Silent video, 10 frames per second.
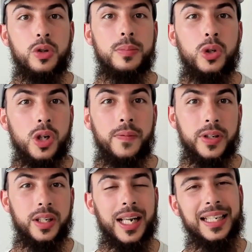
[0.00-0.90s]
He was more
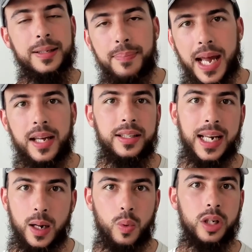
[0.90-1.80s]
confident and he met
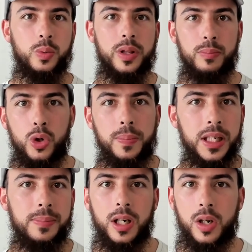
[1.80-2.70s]
and networked with more
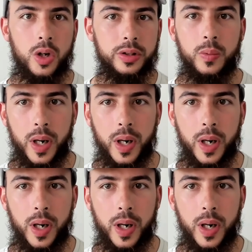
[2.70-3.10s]
people along